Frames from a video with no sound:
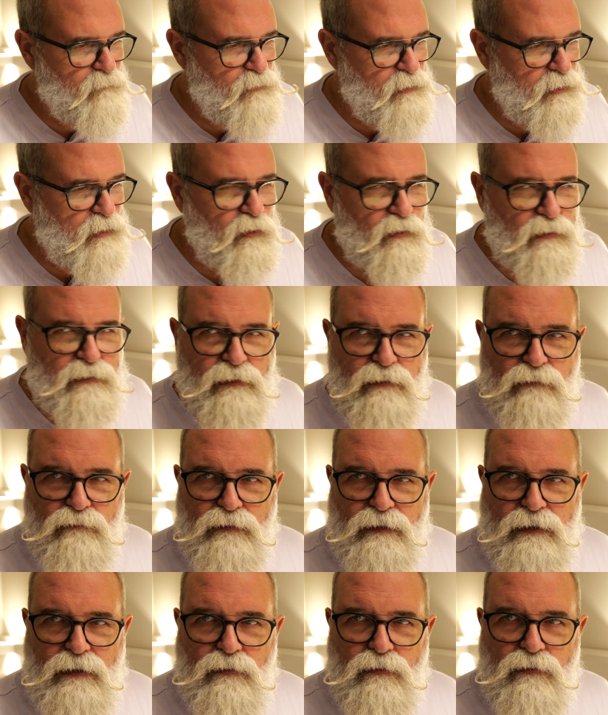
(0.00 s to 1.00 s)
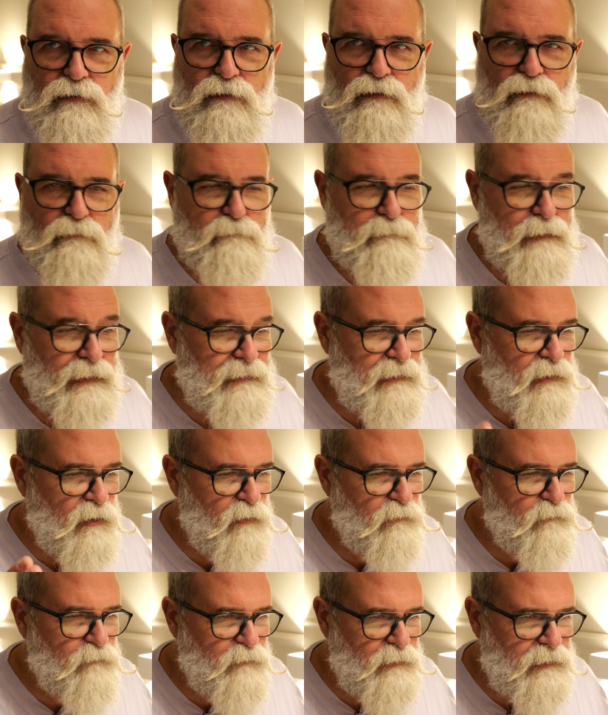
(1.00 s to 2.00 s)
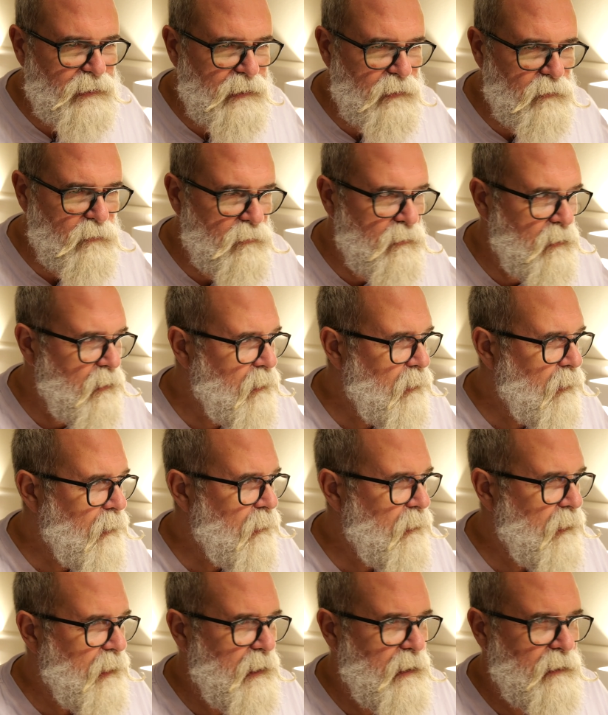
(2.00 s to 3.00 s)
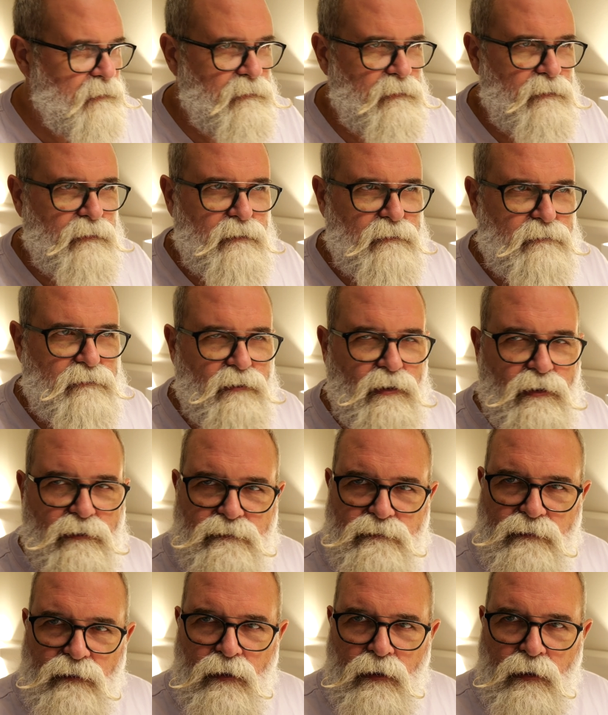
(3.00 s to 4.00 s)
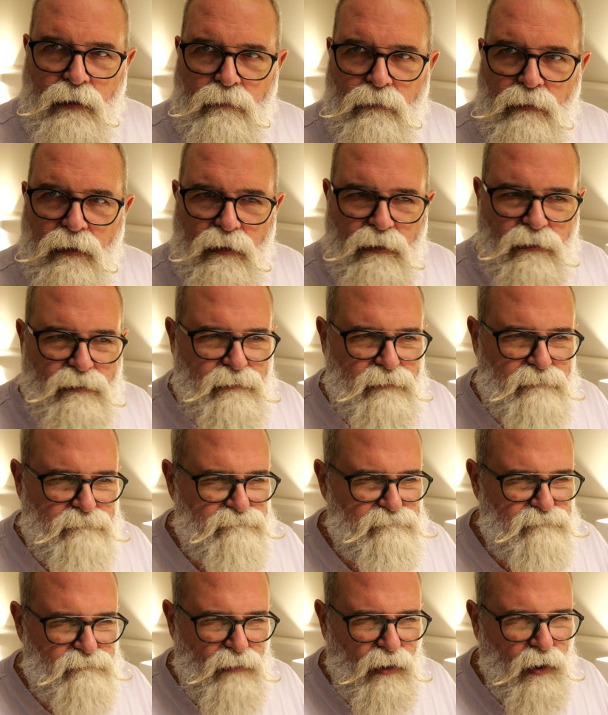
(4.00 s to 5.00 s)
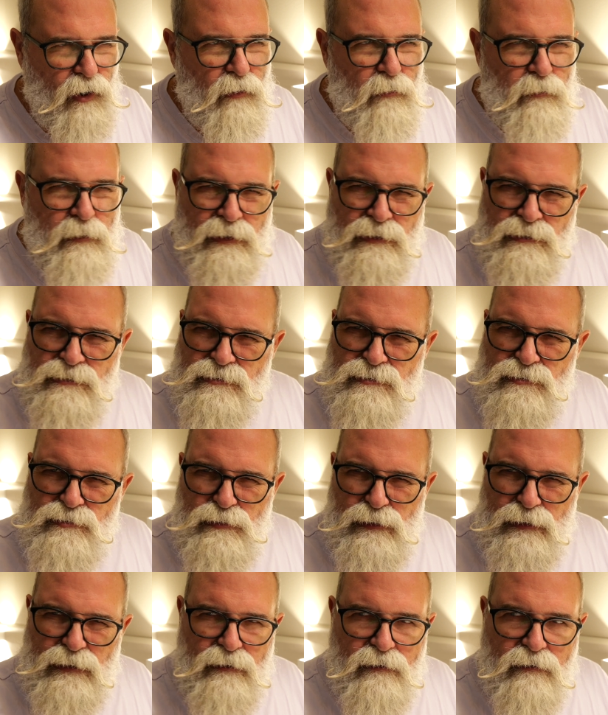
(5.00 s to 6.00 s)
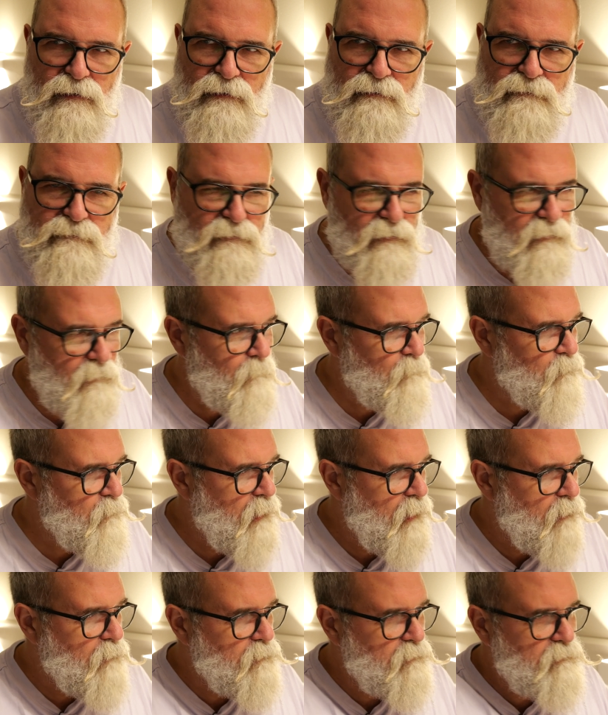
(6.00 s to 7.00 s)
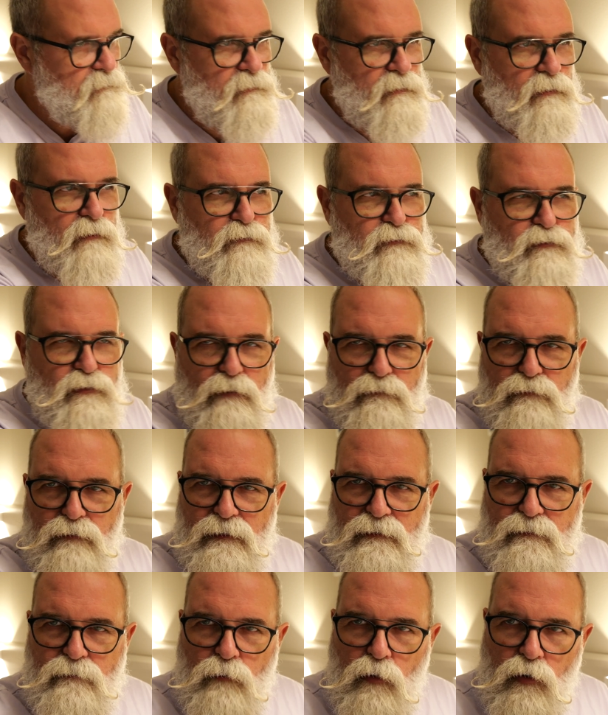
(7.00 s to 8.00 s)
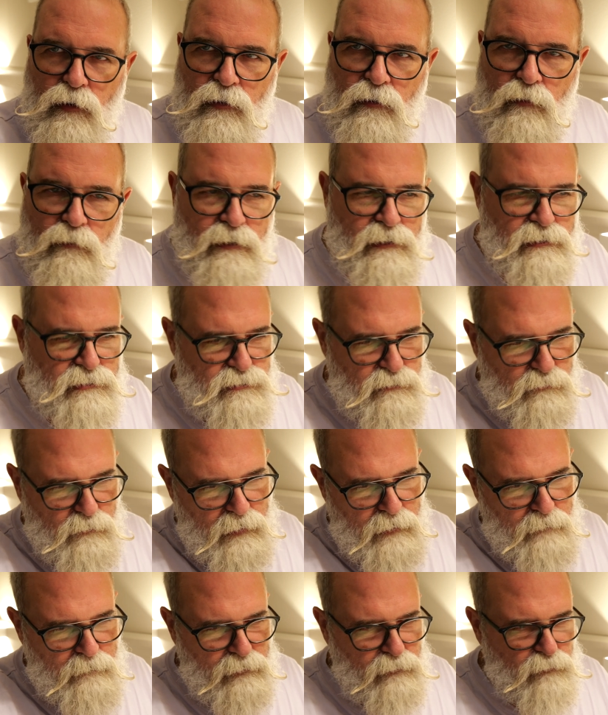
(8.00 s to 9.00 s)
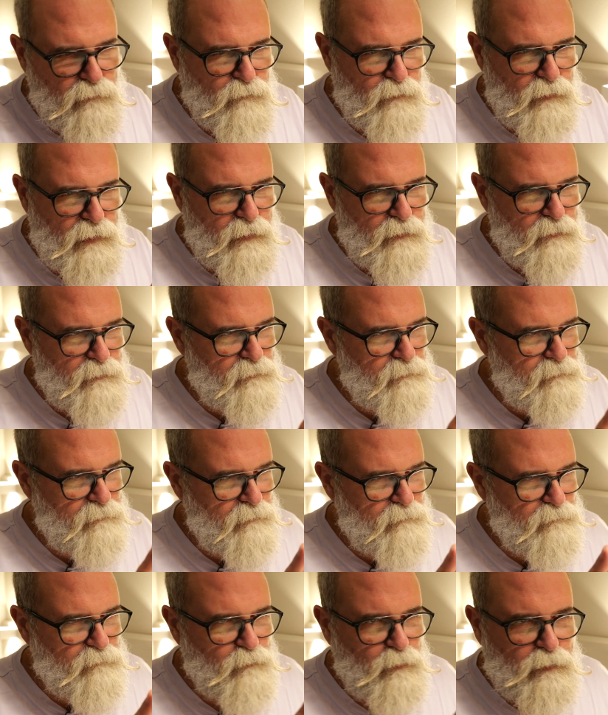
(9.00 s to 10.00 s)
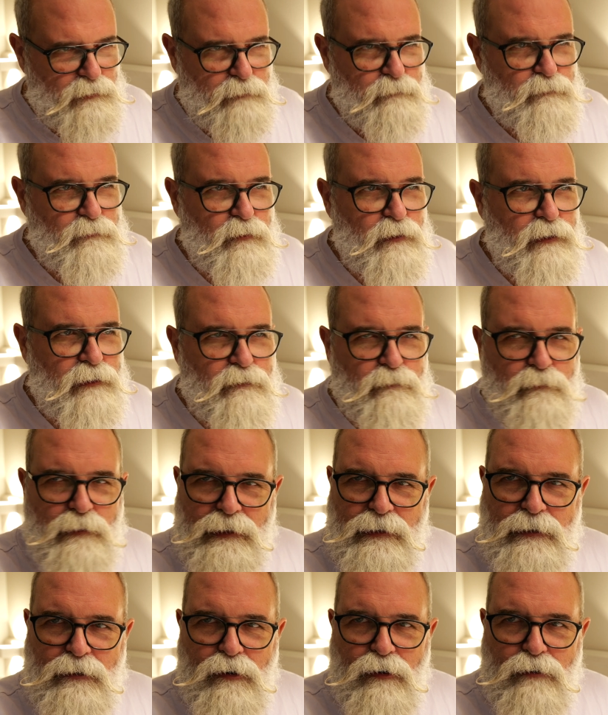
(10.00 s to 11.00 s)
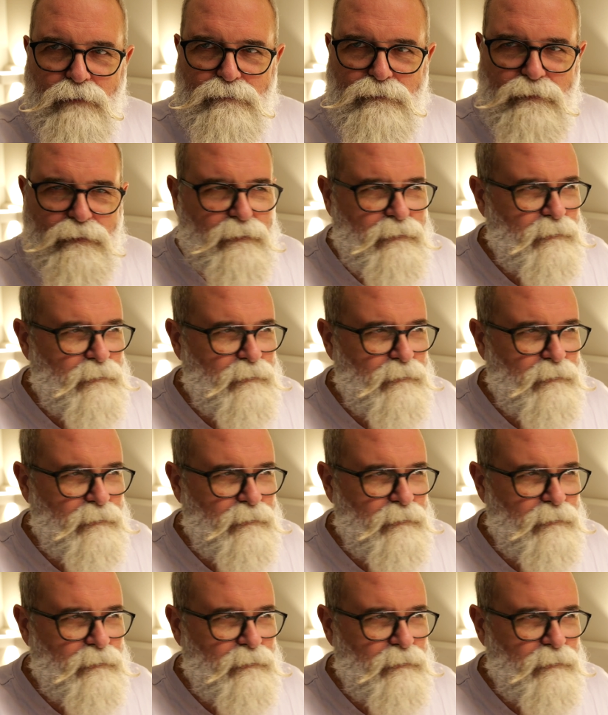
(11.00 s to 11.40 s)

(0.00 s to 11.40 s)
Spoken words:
recording a video, a making of video, and at nighttime, orange street light. I would love to have this more in orange when I make the video of what I'm doing and making of.